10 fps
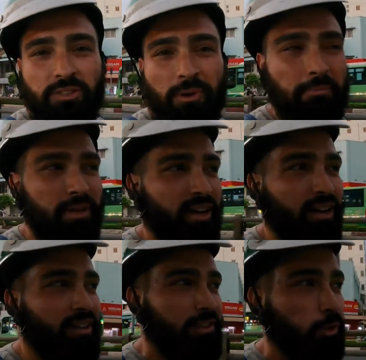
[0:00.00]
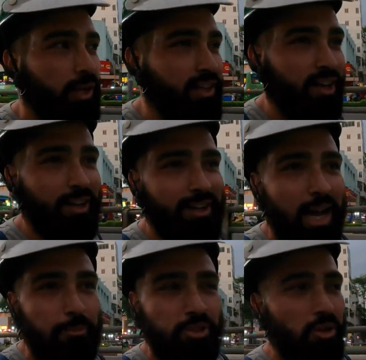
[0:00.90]
This might be a $20
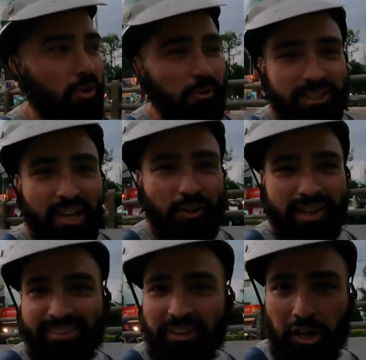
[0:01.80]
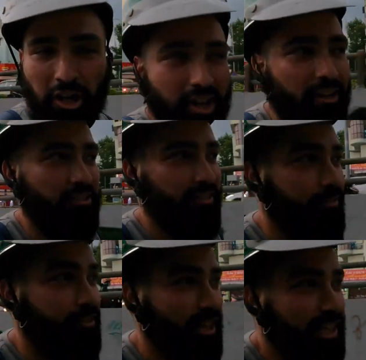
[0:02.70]
capsule hotel in the hood
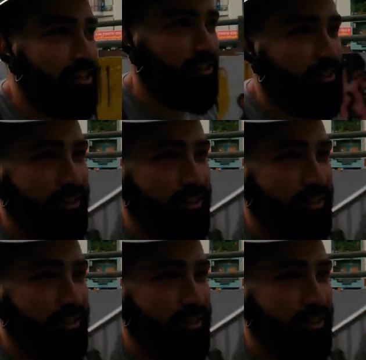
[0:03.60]
video.